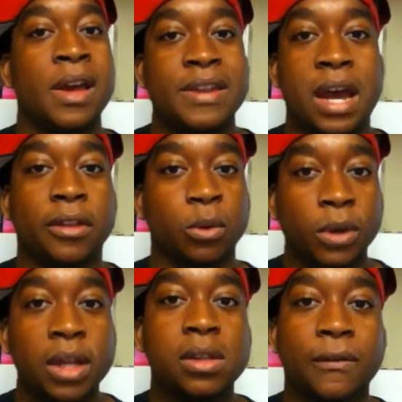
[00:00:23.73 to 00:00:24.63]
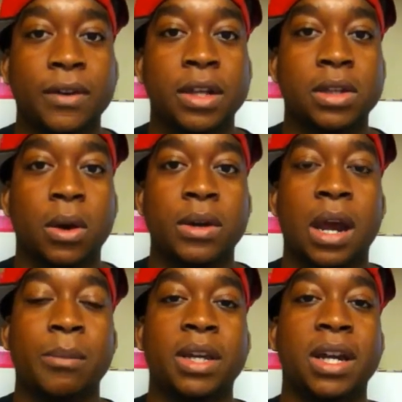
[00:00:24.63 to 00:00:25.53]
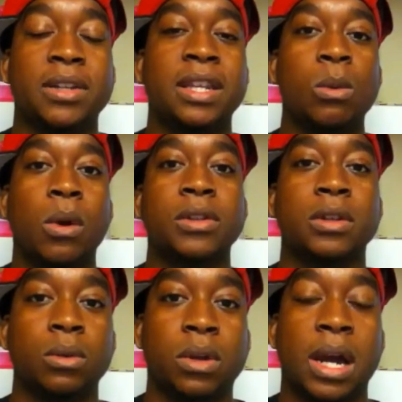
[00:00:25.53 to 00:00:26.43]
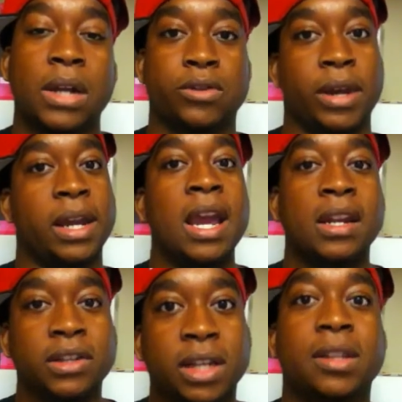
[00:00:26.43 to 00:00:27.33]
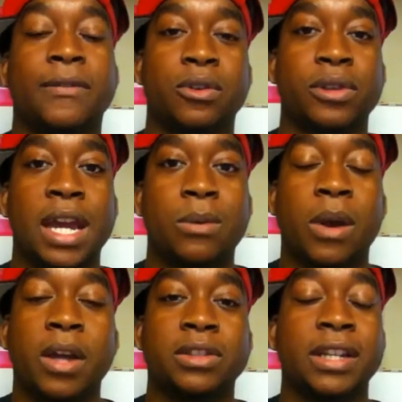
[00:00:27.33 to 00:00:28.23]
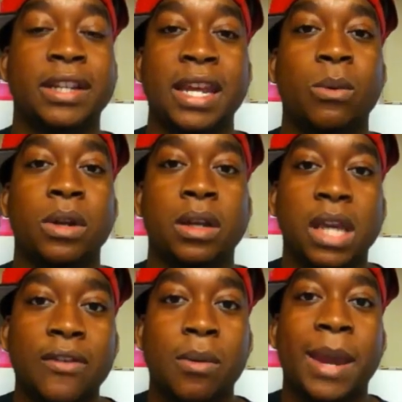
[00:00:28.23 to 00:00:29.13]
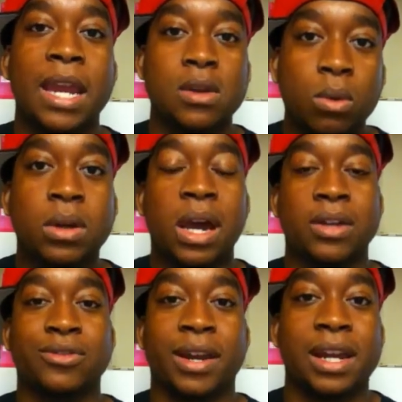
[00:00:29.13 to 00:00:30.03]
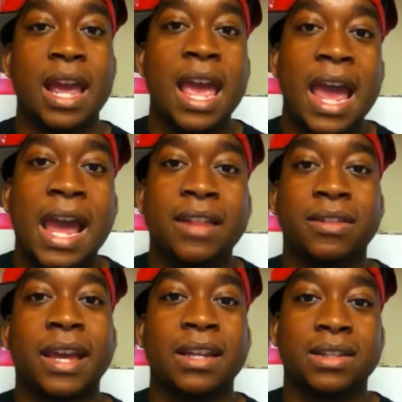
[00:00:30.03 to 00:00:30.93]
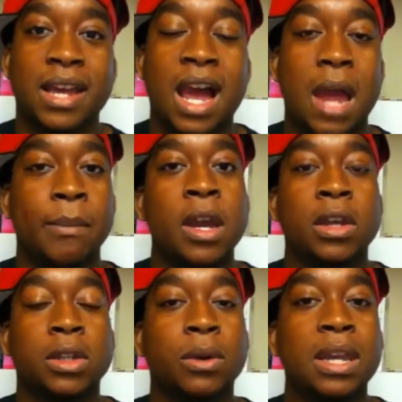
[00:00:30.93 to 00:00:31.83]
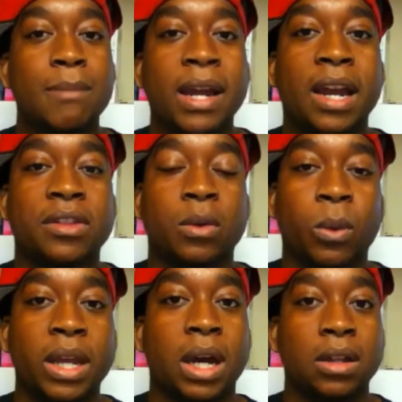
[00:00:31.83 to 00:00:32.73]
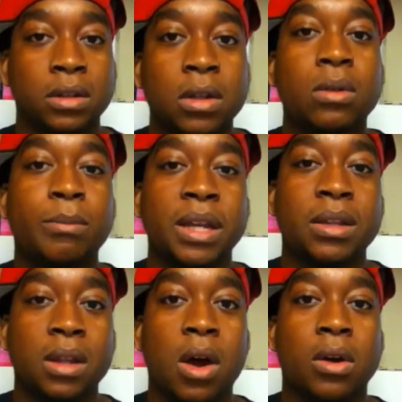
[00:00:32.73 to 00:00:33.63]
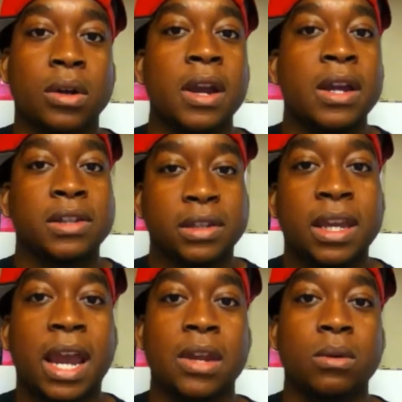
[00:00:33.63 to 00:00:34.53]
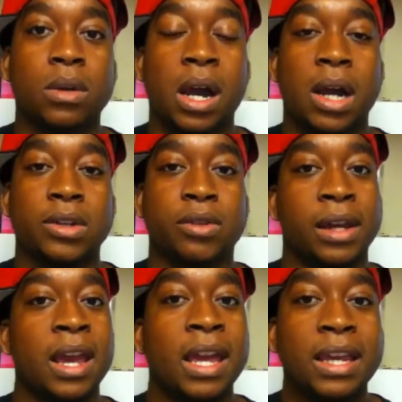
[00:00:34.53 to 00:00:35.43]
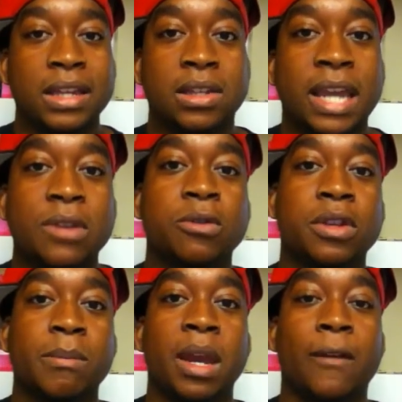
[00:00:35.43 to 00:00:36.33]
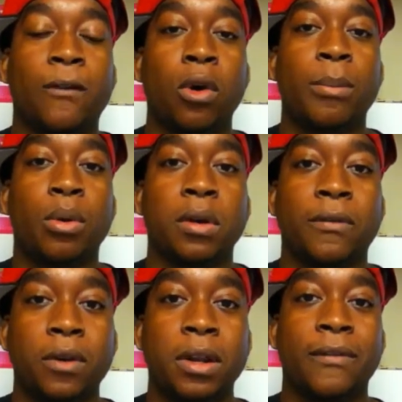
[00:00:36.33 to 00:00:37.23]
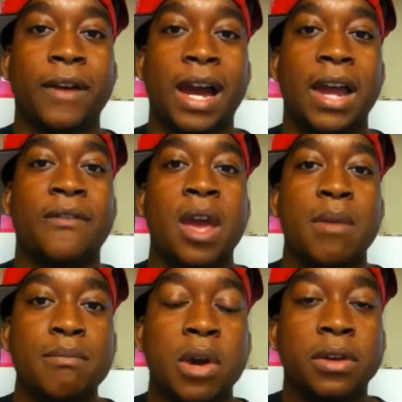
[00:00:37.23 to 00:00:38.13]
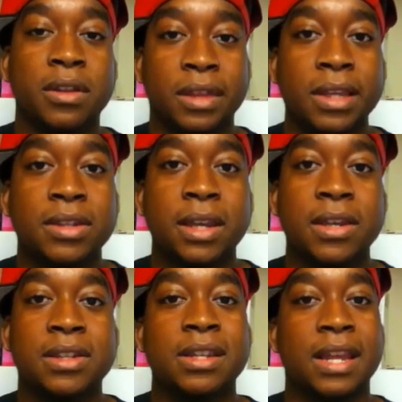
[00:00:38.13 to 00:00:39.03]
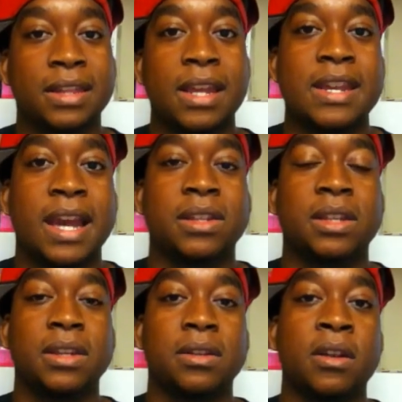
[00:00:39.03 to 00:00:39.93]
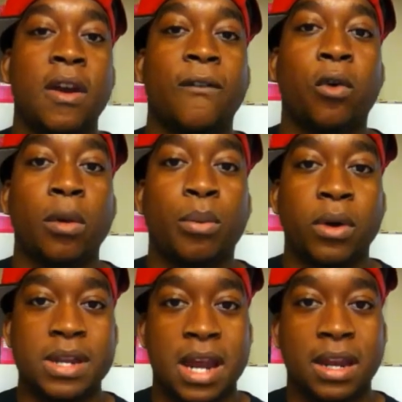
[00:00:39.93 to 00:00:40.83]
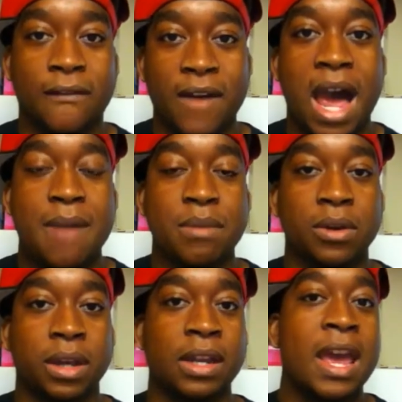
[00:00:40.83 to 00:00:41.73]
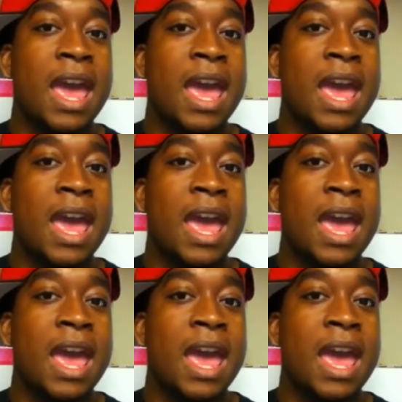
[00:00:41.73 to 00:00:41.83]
Now, the reason for this holdout because he wants a new contract. The Jacksonville Jaguars, they didn't want to give him a new contract at that time. So he might have to wait a little bit longer to get a new contract. He is scheduled to make 4.45 million this season and then next season 4.95 million.